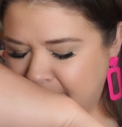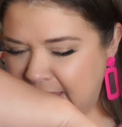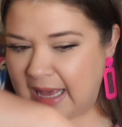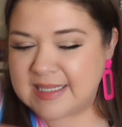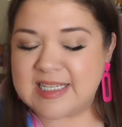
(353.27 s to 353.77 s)

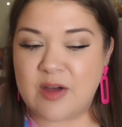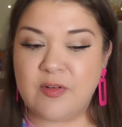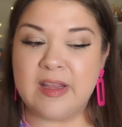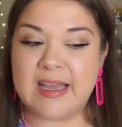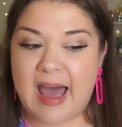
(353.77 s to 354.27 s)
Yeah, it's
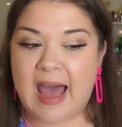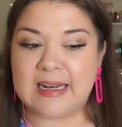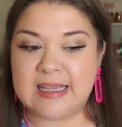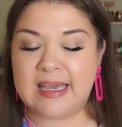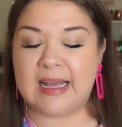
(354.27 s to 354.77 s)
definitely
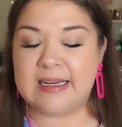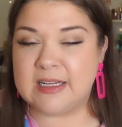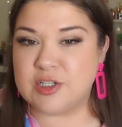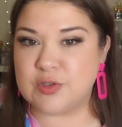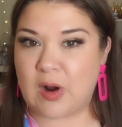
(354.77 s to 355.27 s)
cotton candy
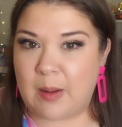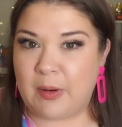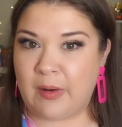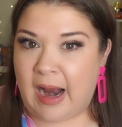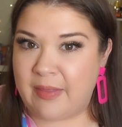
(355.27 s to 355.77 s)
and
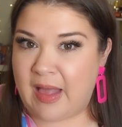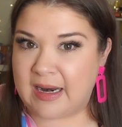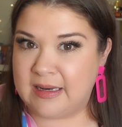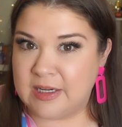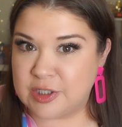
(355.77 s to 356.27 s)
strawberry on
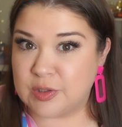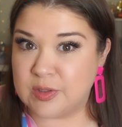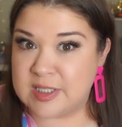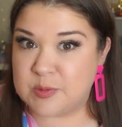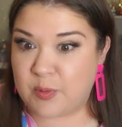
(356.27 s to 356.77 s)
that
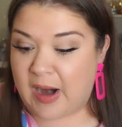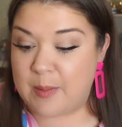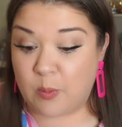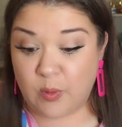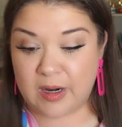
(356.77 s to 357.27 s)
initial
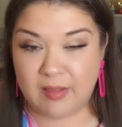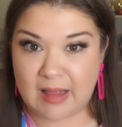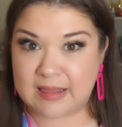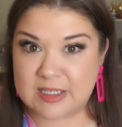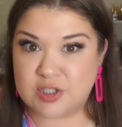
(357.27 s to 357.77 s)
spray, but we're going to
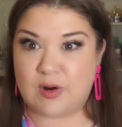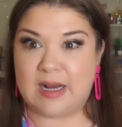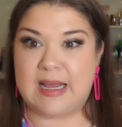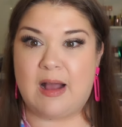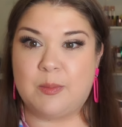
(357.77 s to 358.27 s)
let this
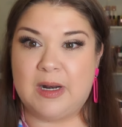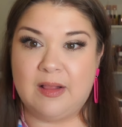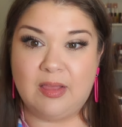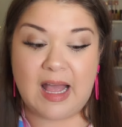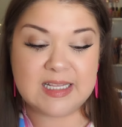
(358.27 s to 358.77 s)
dry down a minute.
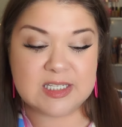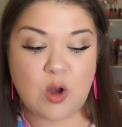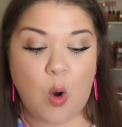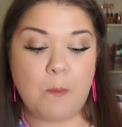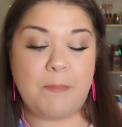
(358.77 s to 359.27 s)
Let's
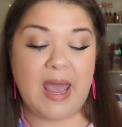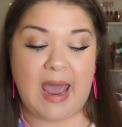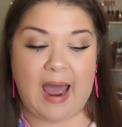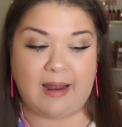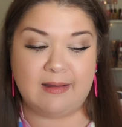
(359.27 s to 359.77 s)
go
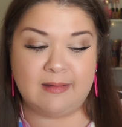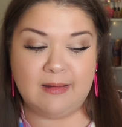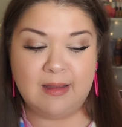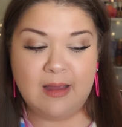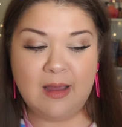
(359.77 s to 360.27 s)
back
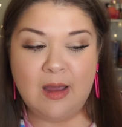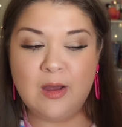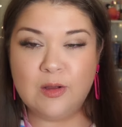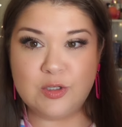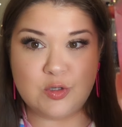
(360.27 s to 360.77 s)

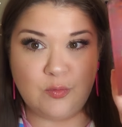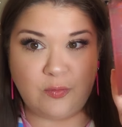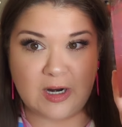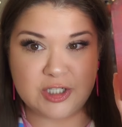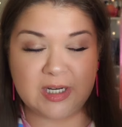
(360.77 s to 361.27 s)
to
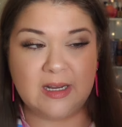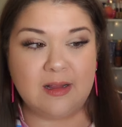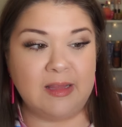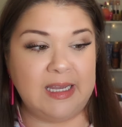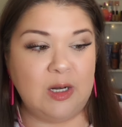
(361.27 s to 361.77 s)
Fresh and
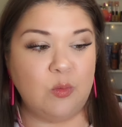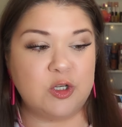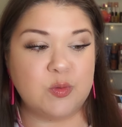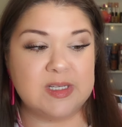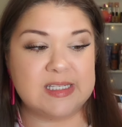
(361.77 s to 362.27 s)
Clean,
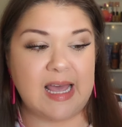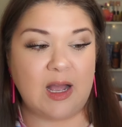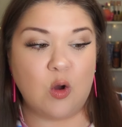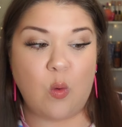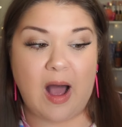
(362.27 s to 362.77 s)
which was
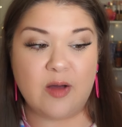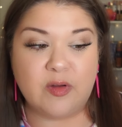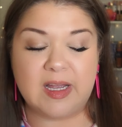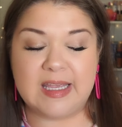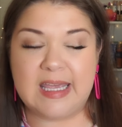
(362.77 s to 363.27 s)
that
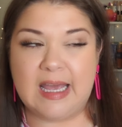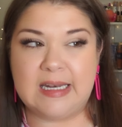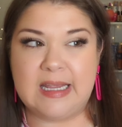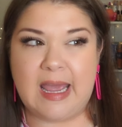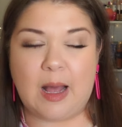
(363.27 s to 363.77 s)
guava and
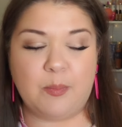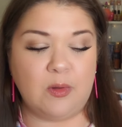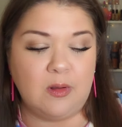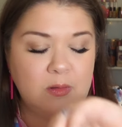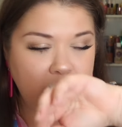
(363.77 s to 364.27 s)
candy
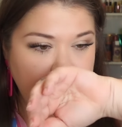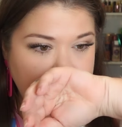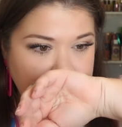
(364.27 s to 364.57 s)
apple.